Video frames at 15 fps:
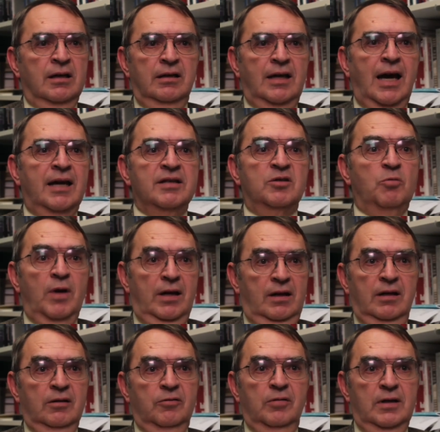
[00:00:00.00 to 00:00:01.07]
not as a way to
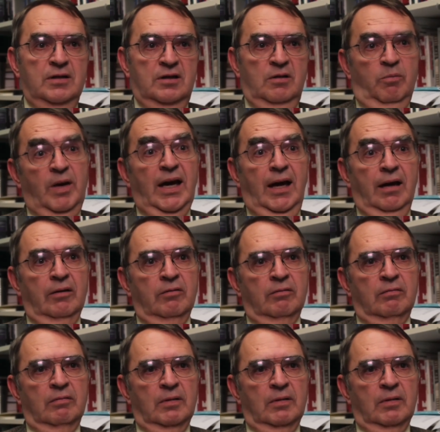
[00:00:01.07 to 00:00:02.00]
increase demand,